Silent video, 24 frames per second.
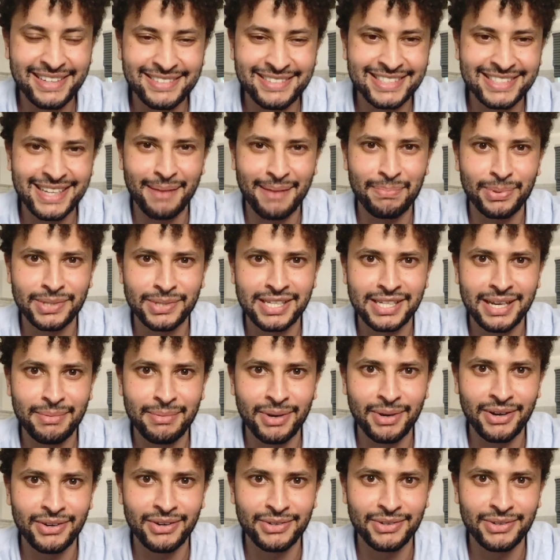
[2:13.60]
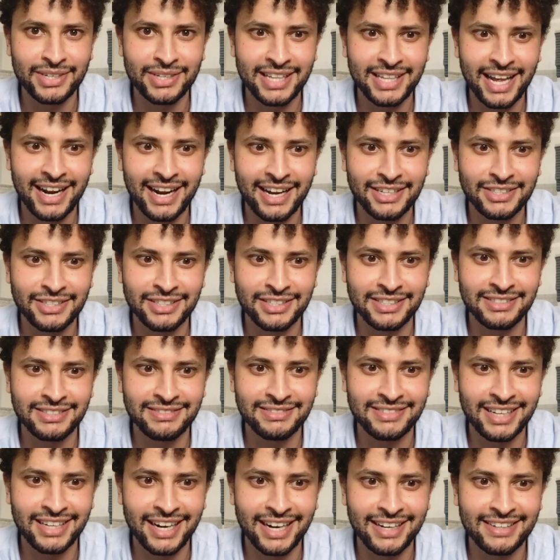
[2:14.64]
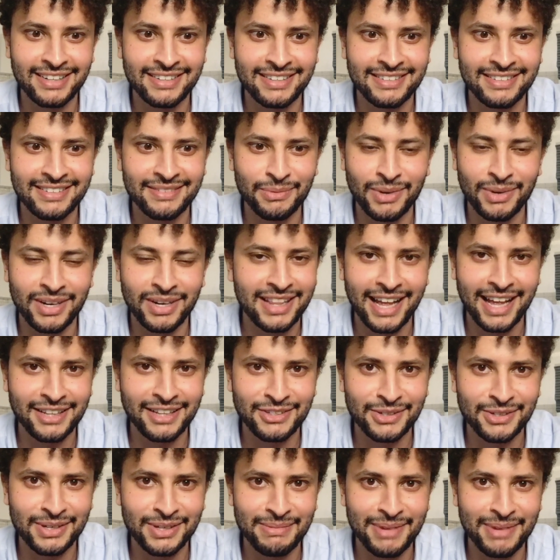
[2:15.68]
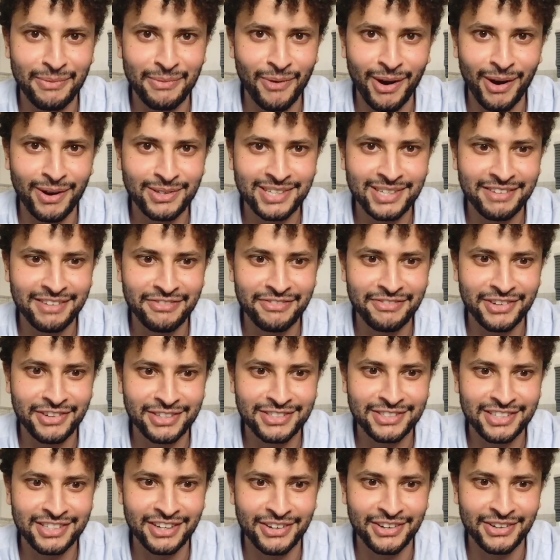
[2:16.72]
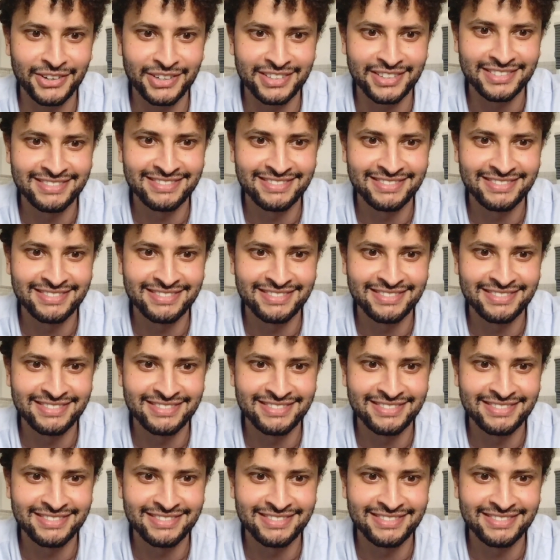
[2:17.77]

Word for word: Is that placebo or did that actually did I what did that do to me? Why was I feeling so good?